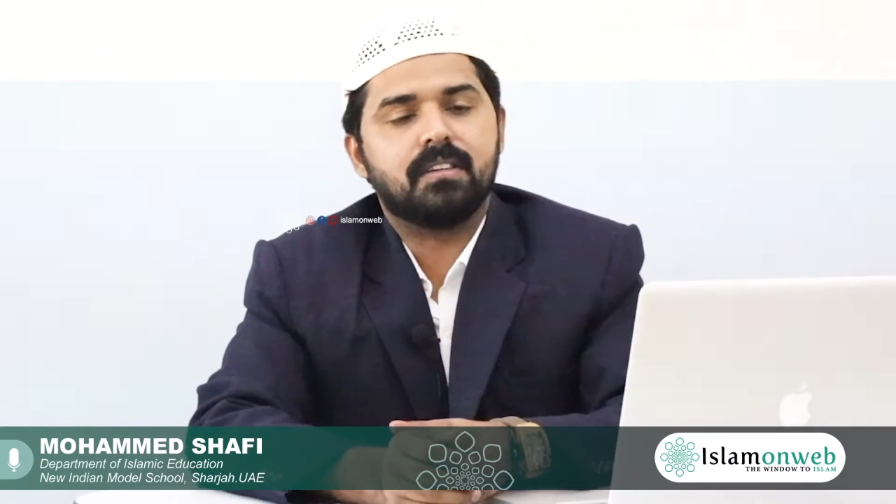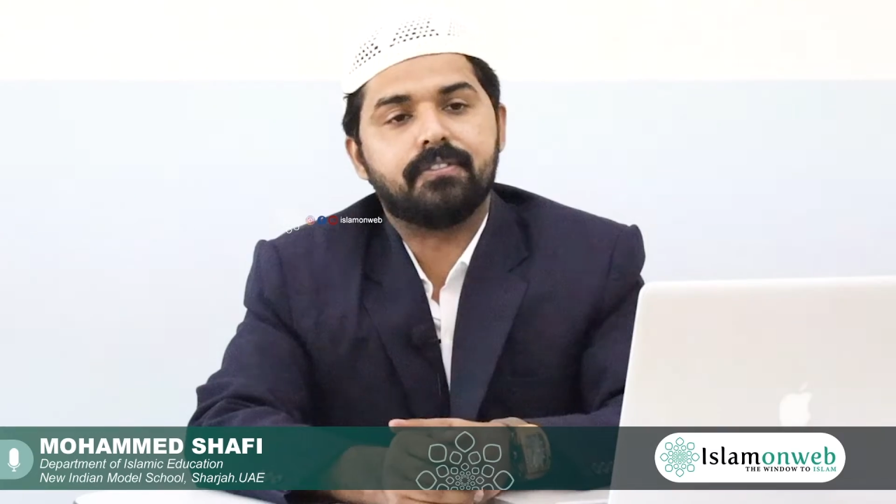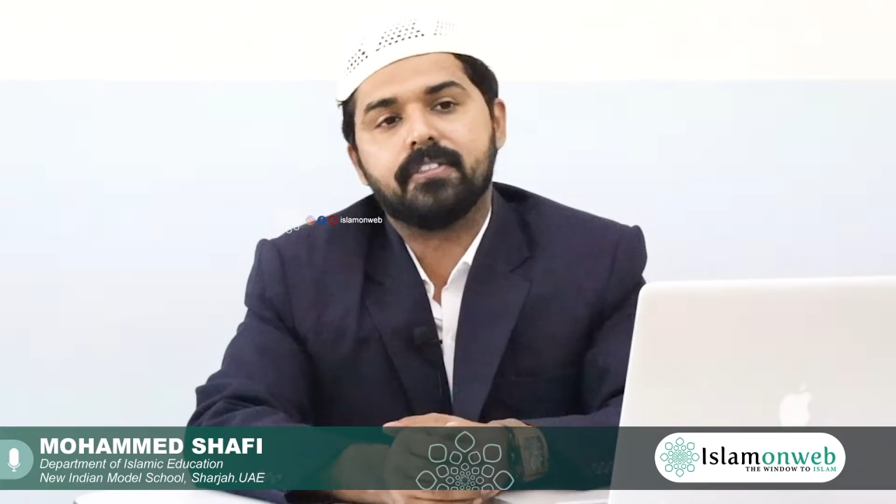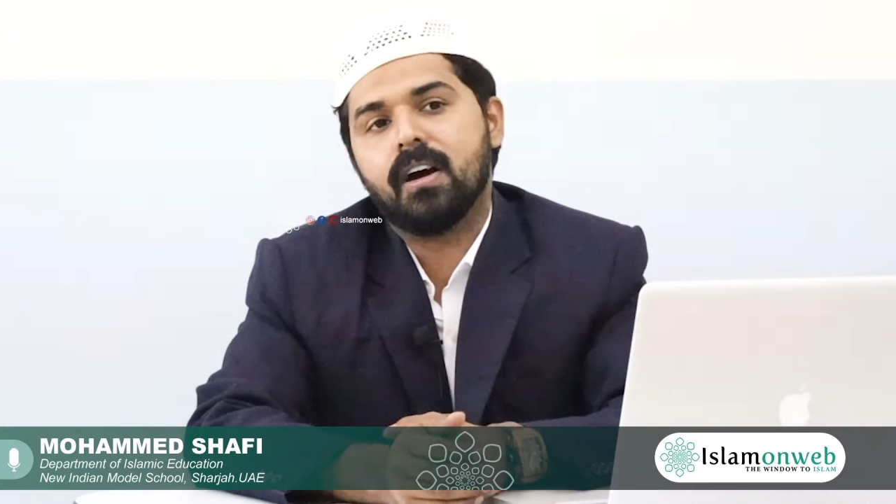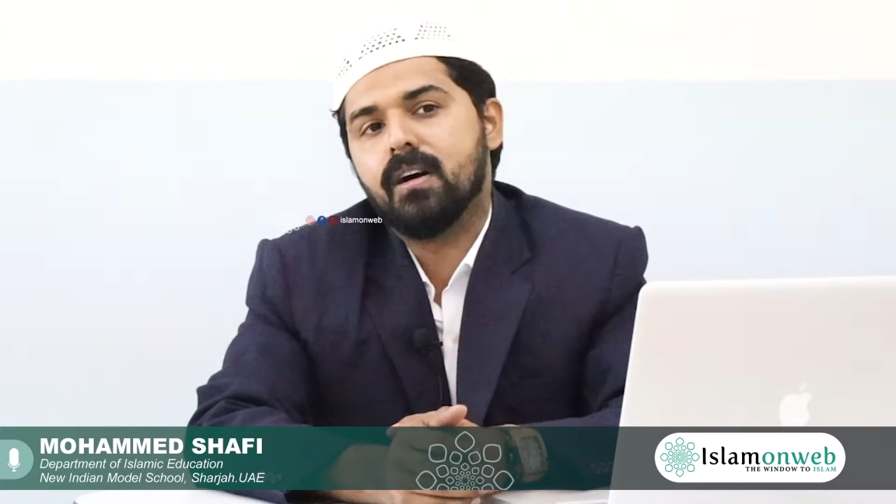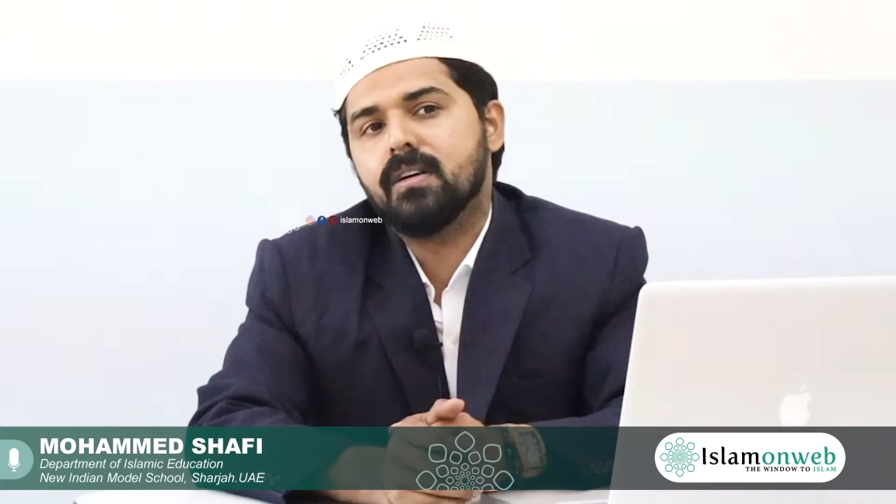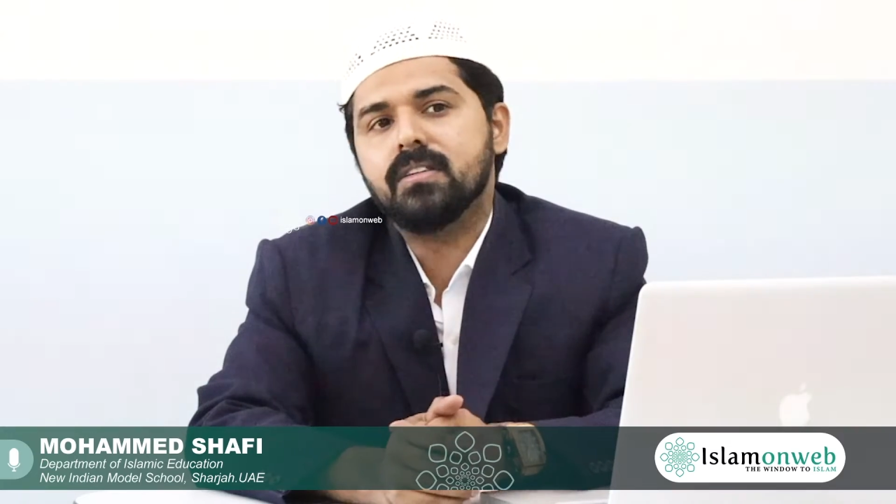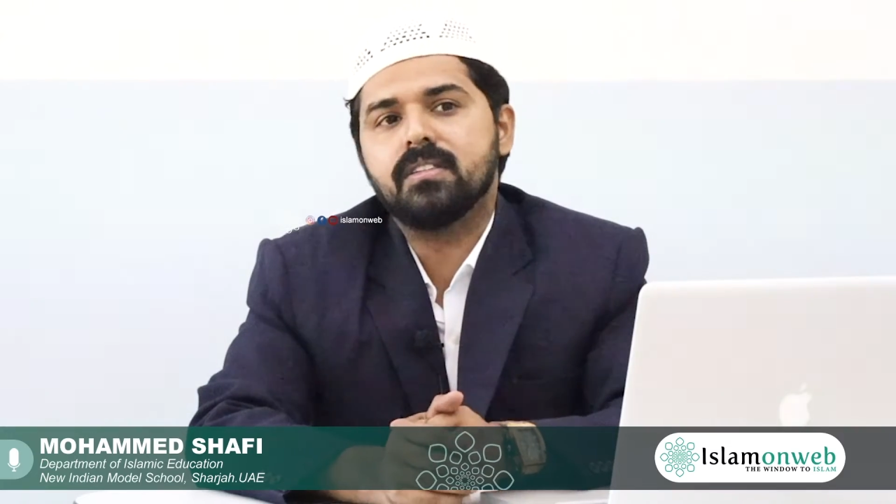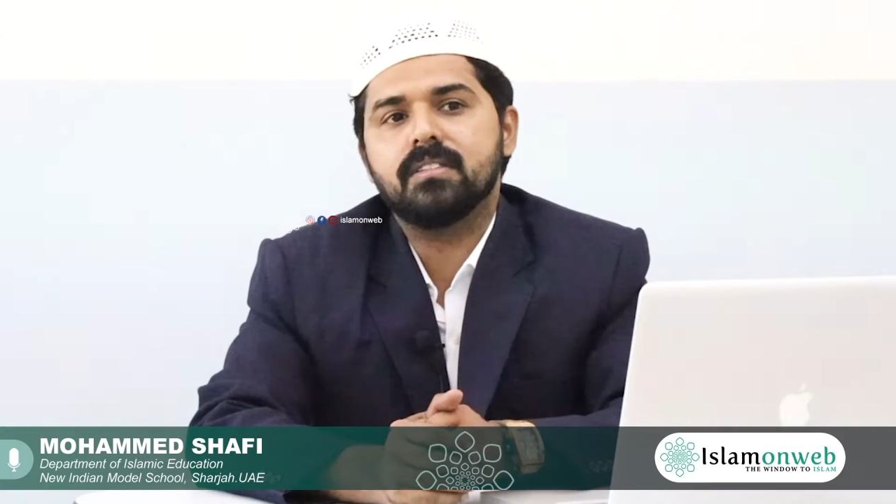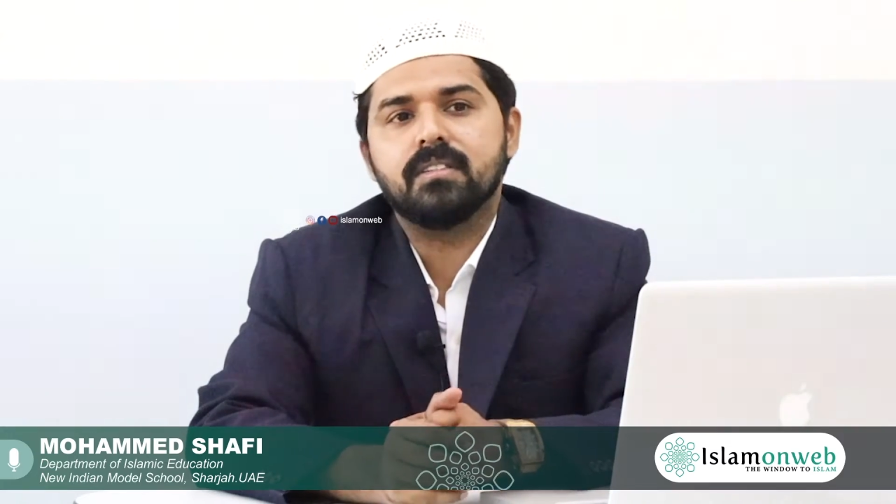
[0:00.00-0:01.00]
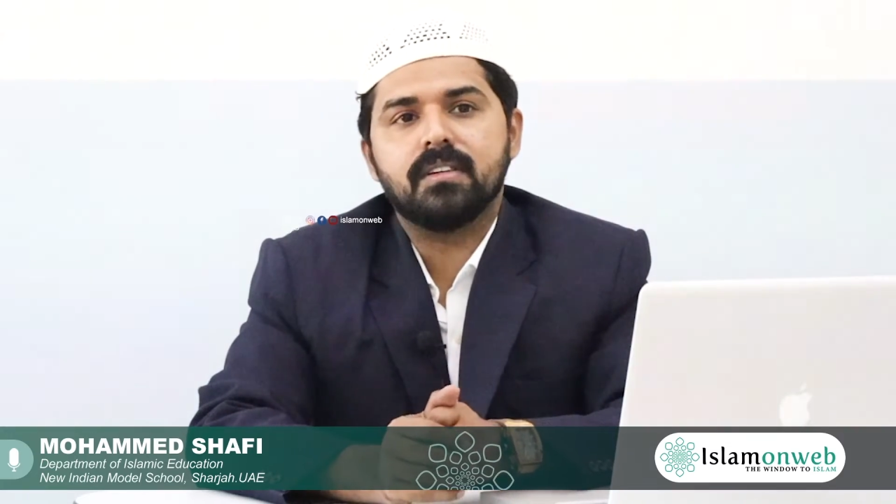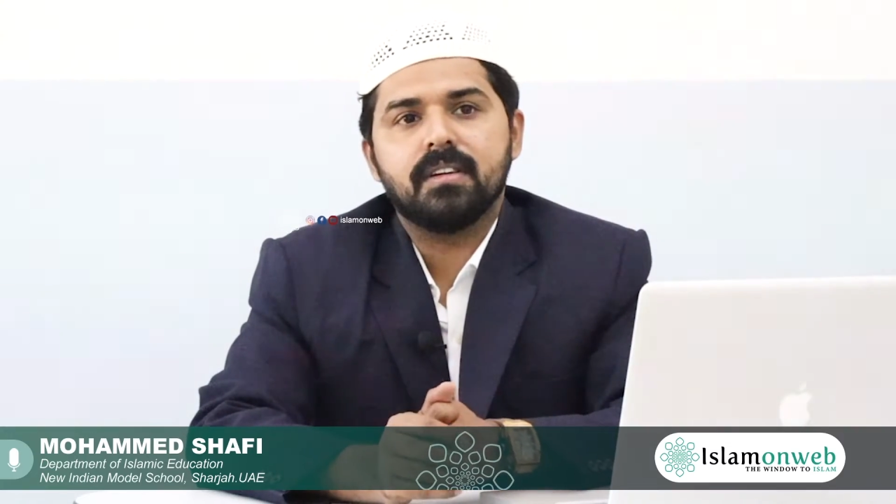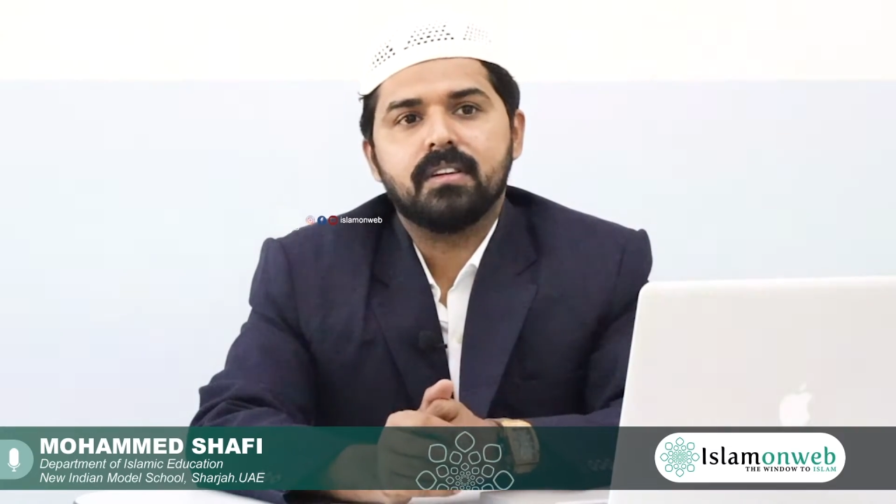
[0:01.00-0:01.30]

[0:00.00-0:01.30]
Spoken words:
of all.